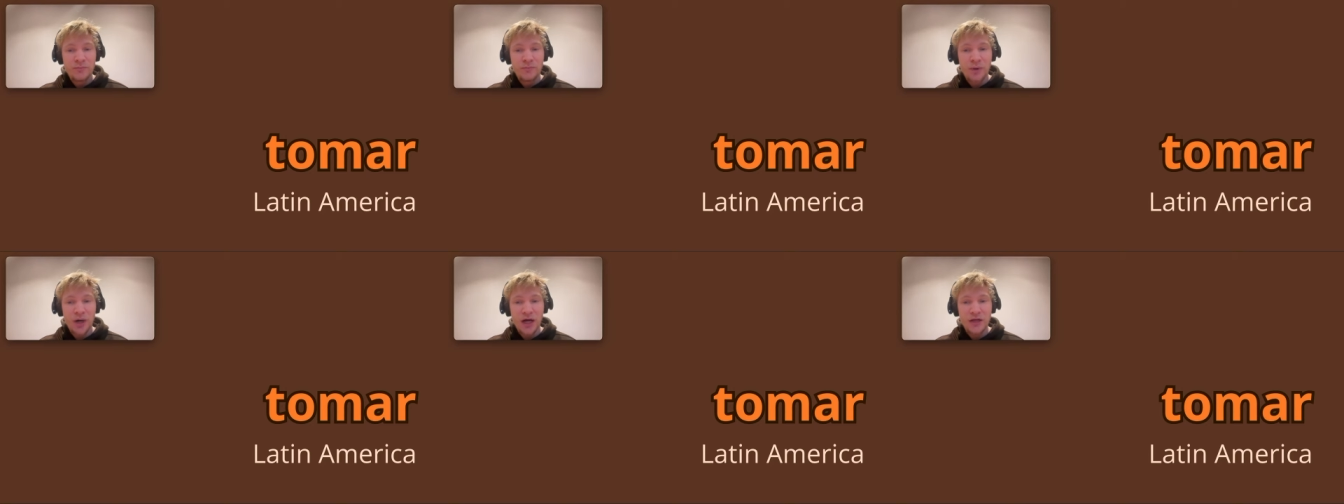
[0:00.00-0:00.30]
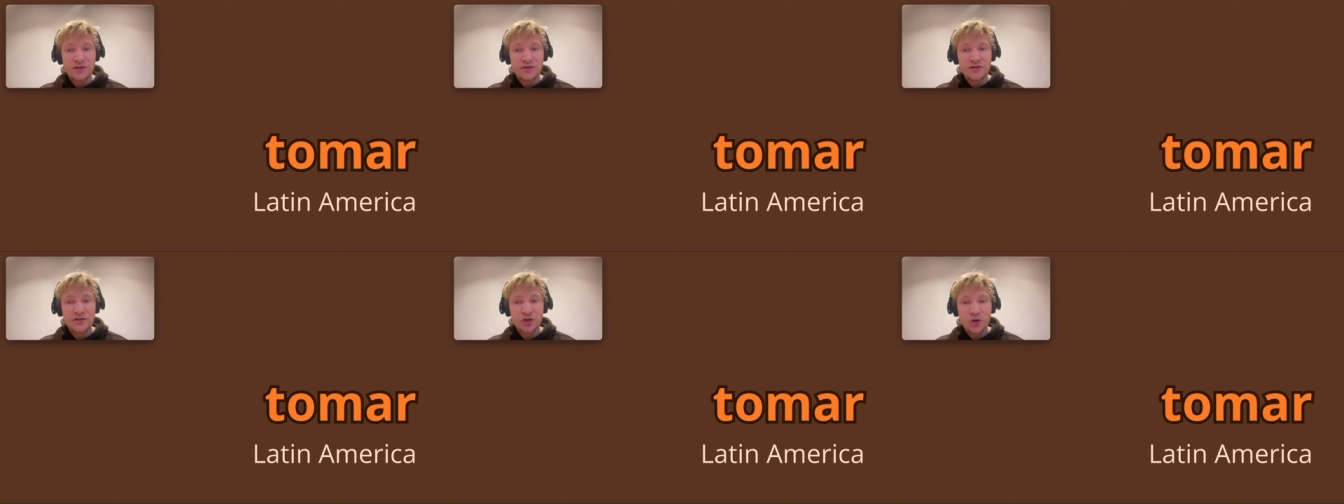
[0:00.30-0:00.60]

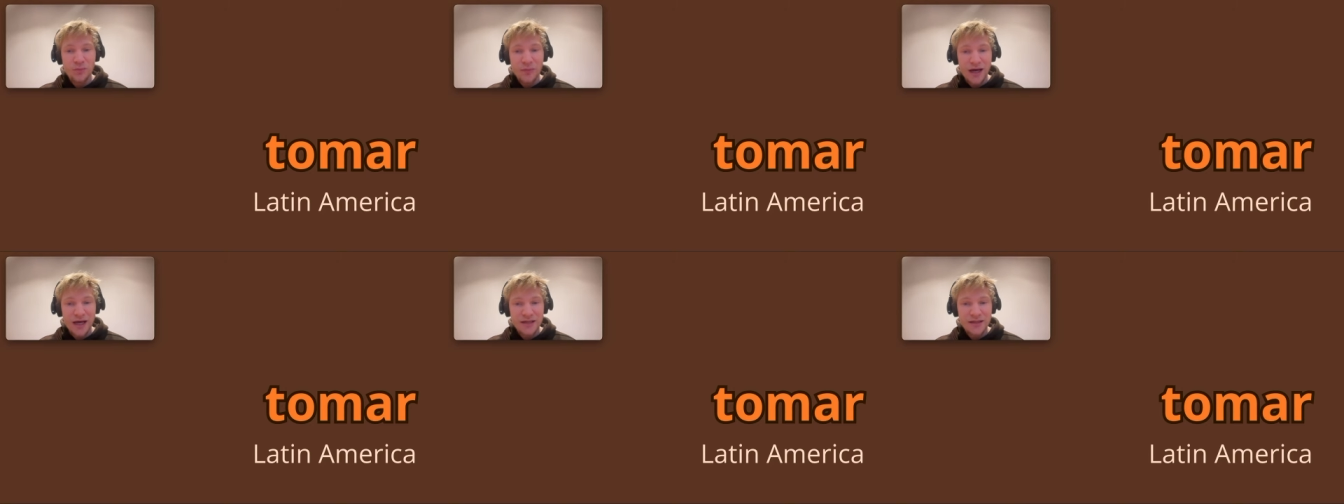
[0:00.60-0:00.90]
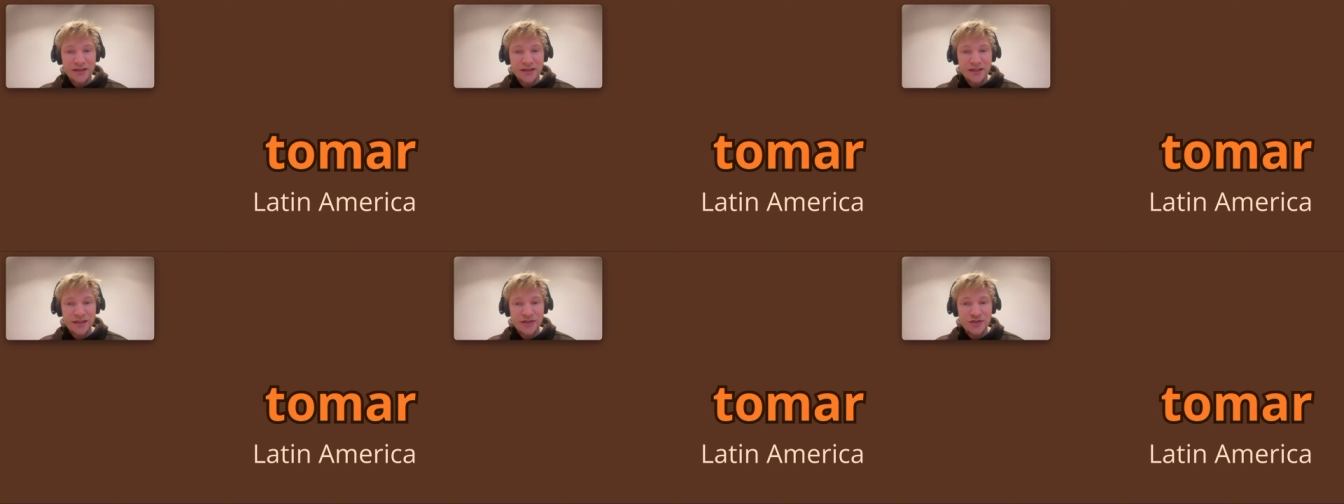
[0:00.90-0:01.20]
but
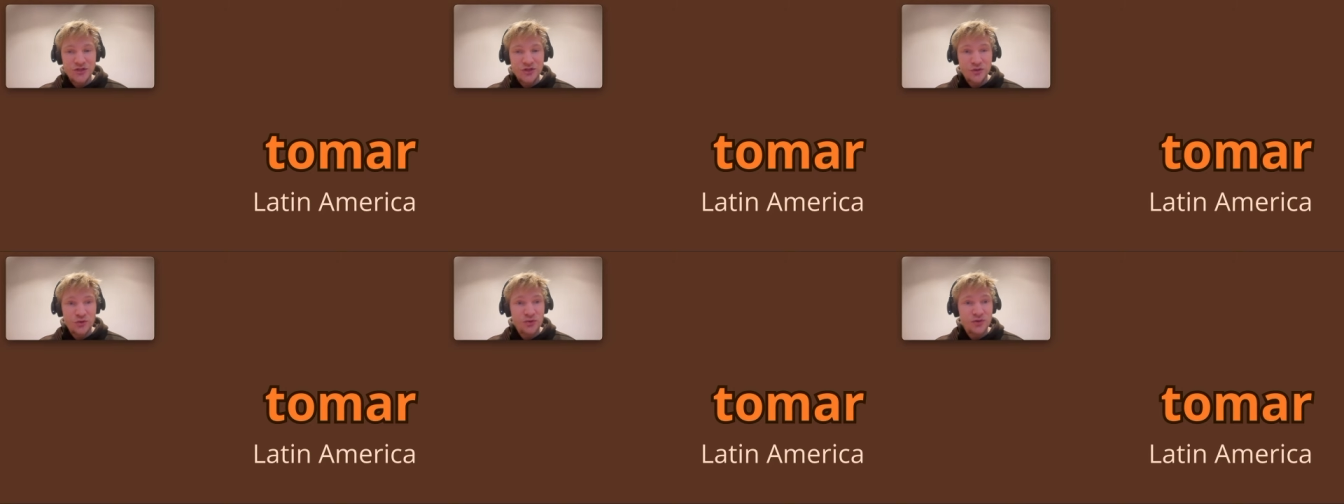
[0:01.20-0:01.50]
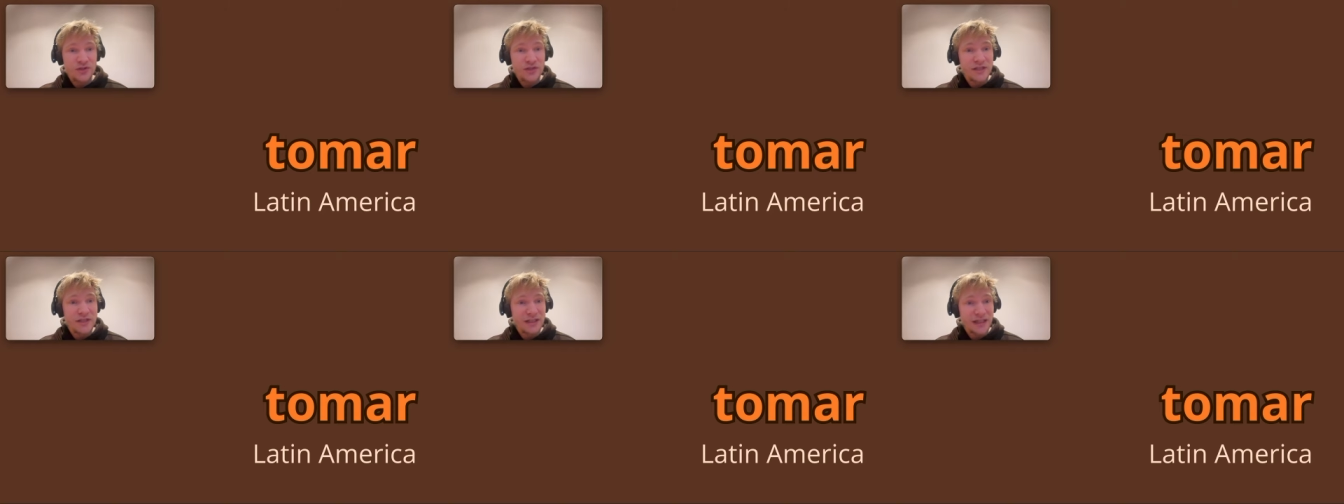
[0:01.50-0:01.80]
tomar is
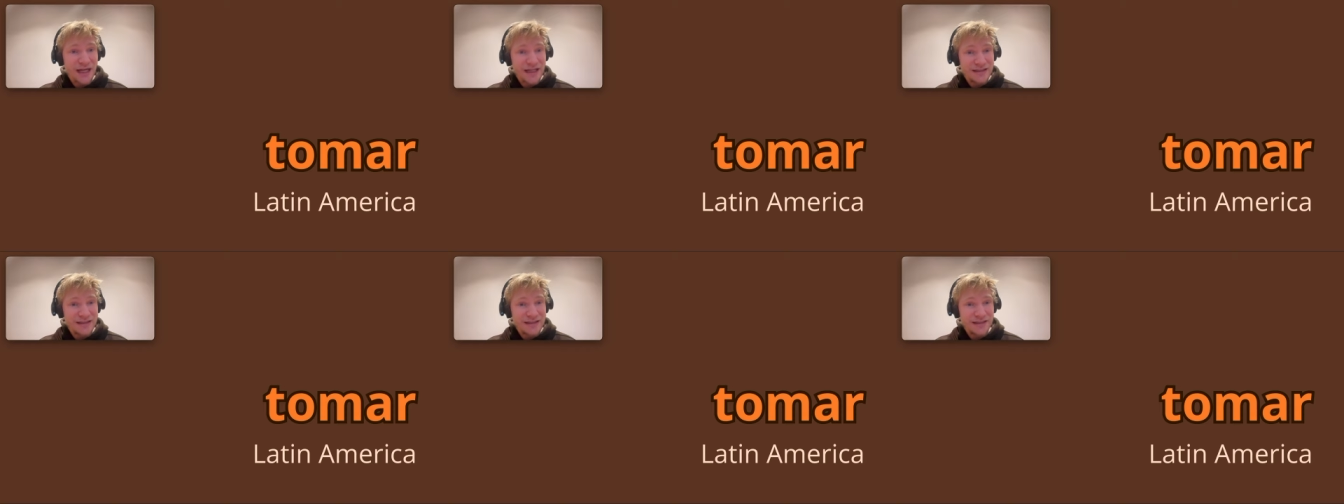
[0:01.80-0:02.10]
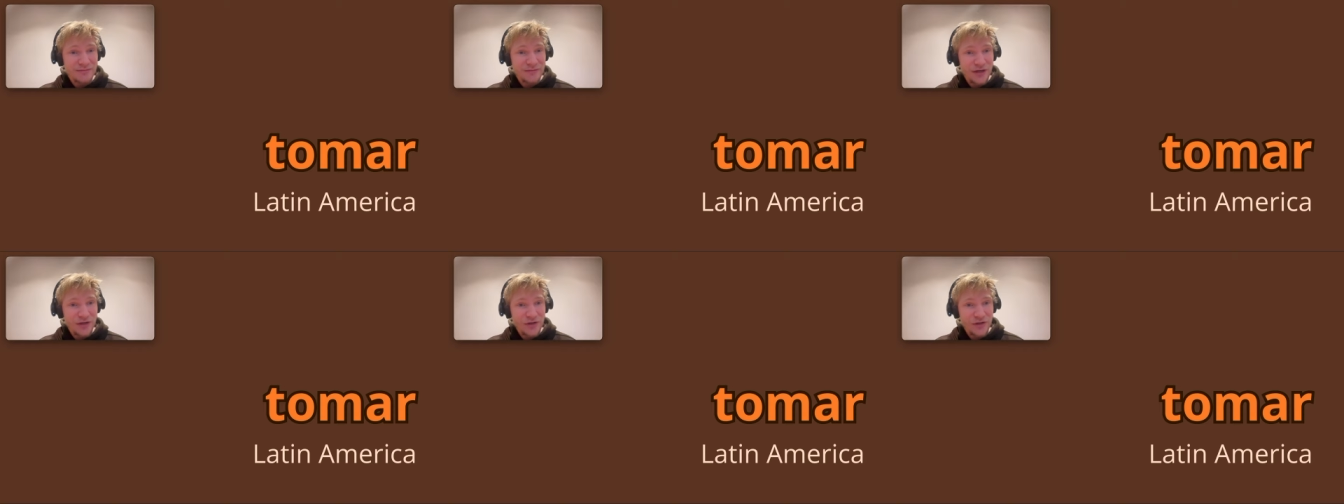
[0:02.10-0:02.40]
used in
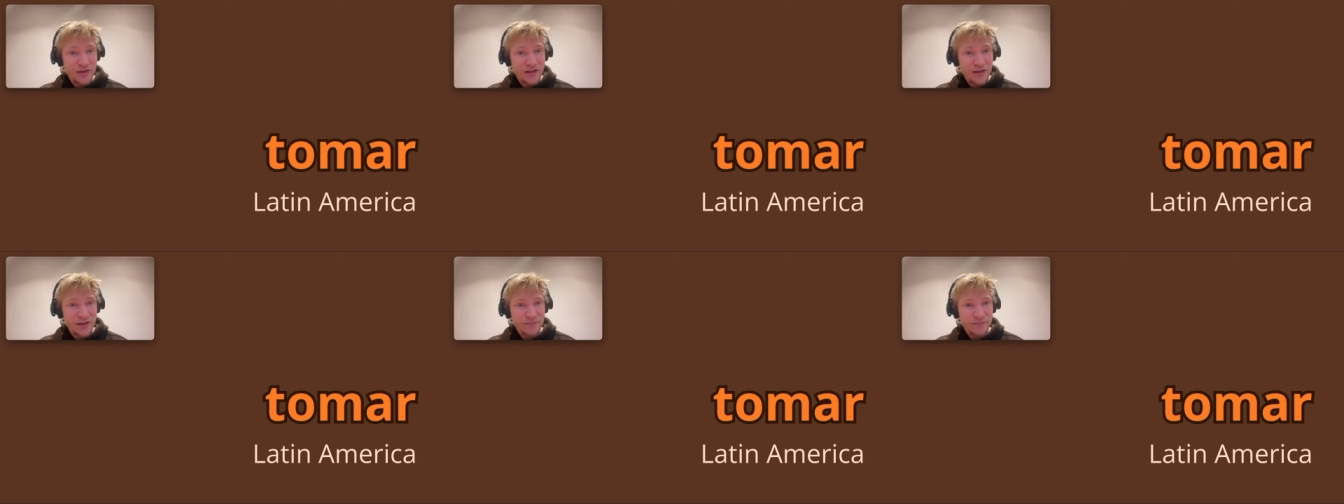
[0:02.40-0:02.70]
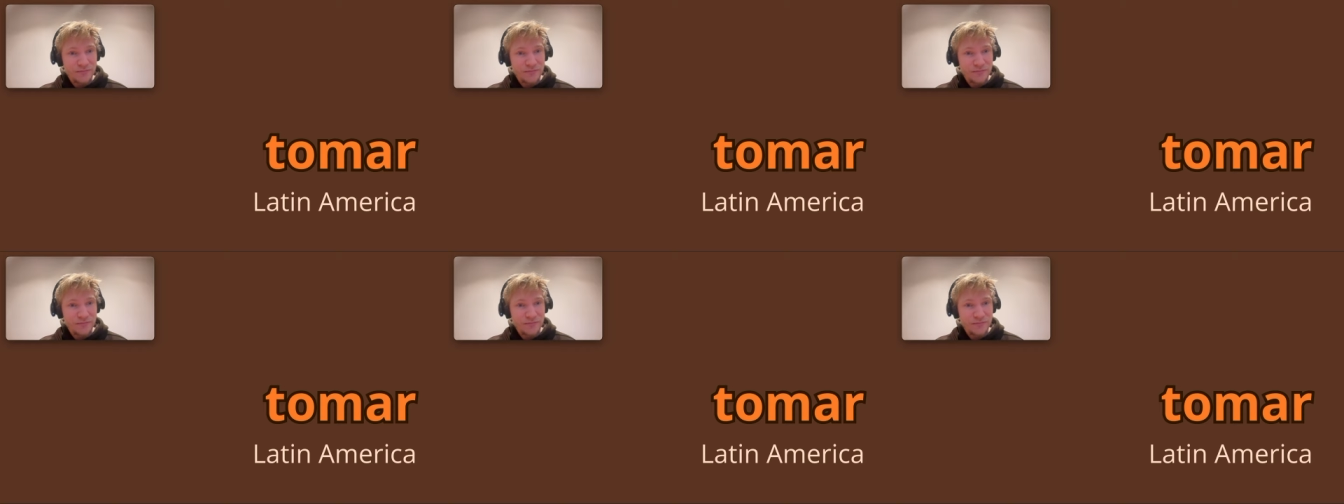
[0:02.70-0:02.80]
Latin America.